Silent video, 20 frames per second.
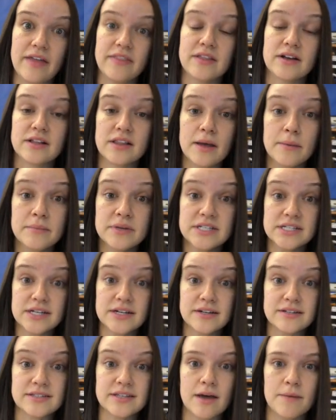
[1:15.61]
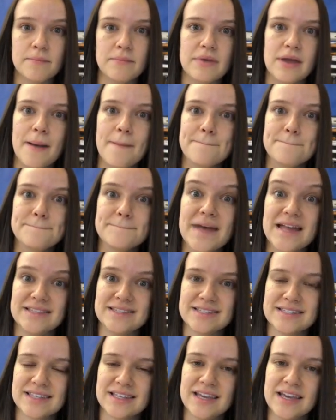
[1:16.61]
And the club materials helped me
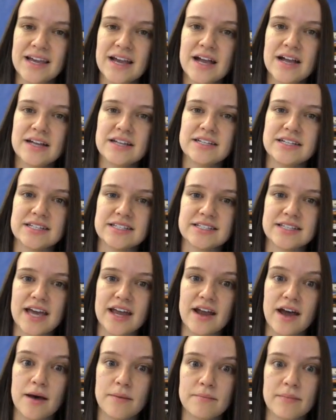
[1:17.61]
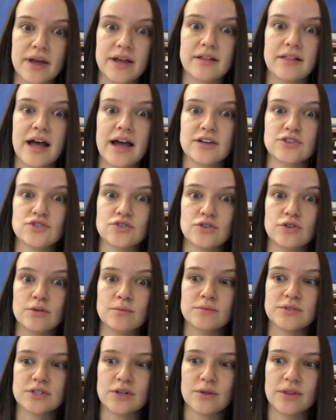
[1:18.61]
immensely to set up my
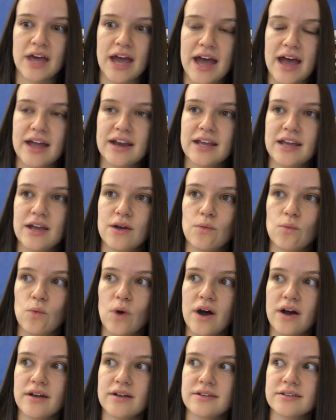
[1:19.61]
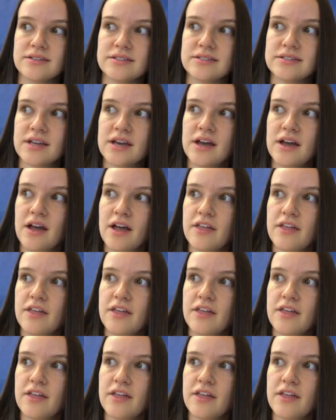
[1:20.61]
classroom so that it was